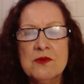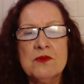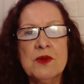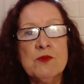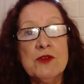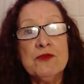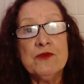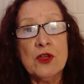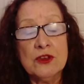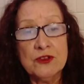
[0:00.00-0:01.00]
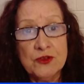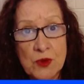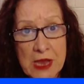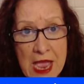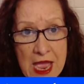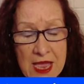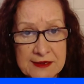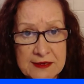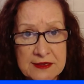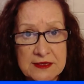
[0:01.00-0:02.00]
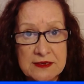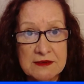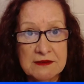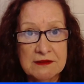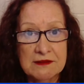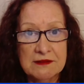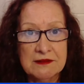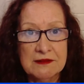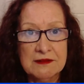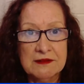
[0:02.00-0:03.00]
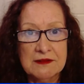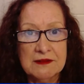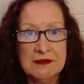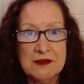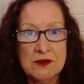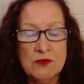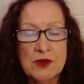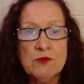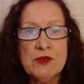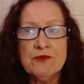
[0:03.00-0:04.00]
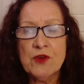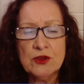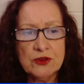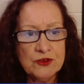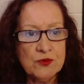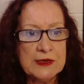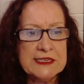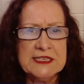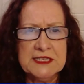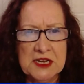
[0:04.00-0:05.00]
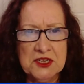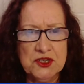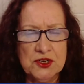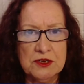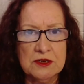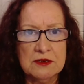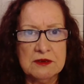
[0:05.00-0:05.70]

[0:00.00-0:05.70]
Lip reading: When we're focused, we're harnessed. When we're focused, we're centered.